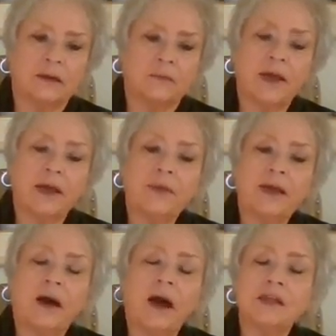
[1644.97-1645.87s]
May I
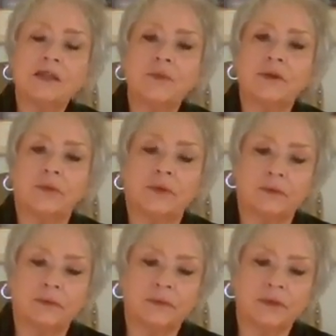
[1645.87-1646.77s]
be hospitable
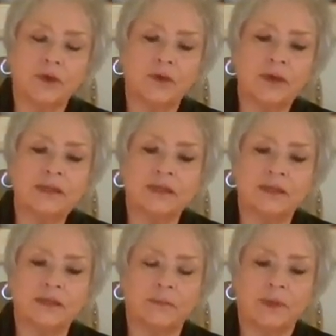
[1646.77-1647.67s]
to
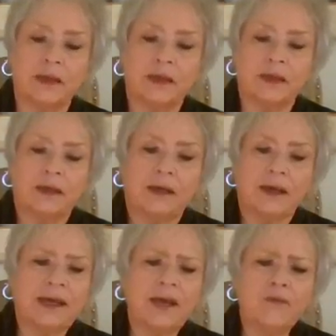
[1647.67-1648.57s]
criticism
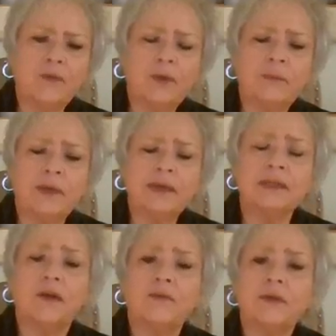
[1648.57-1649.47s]
and never put
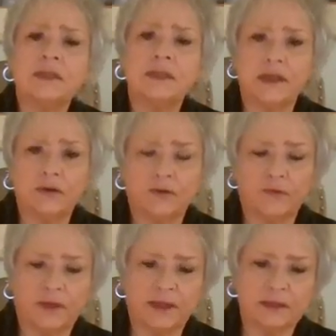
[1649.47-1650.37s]
myself at the center of
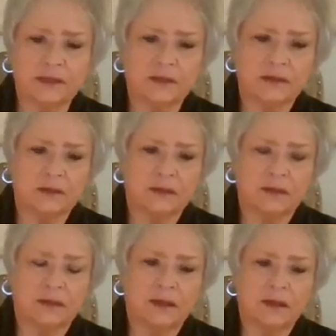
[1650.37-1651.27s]
things.
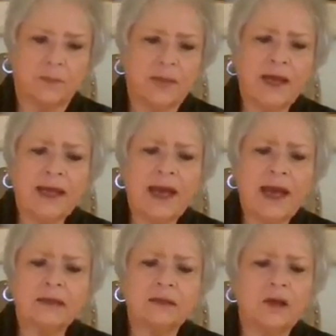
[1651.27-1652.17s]
May I
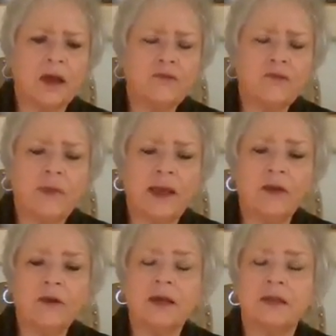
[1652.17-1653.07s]
act not from
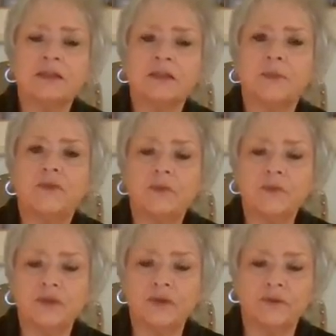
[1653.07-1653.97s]
arrogance, but from
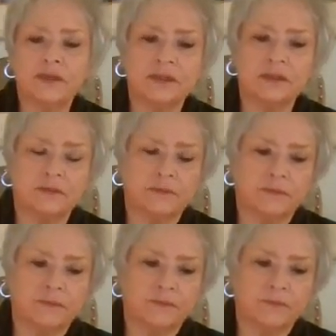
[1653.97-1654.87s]
service.
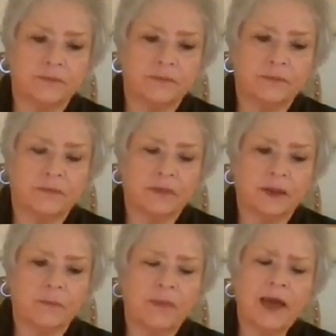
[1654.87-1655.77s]

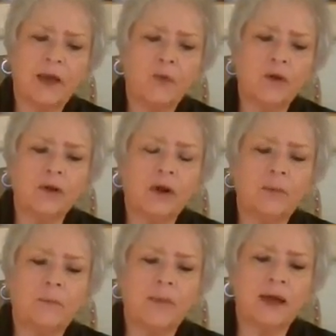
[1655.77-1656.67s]
May I work
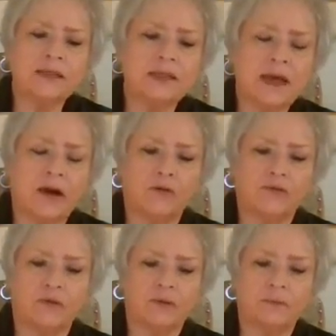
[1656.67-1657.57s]
on myself,
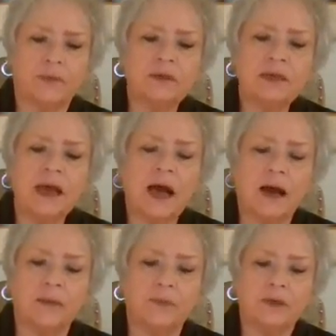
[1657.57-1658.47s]
building
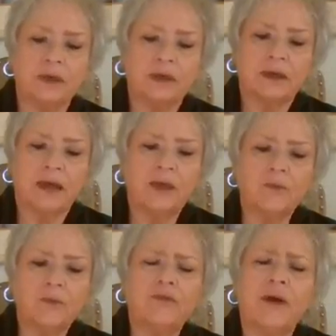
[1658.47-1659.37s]
up and
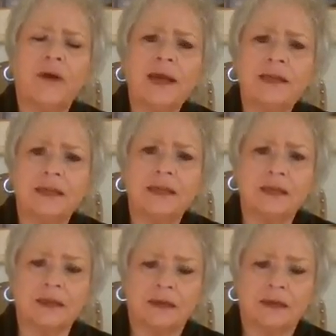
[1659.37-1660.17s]
refining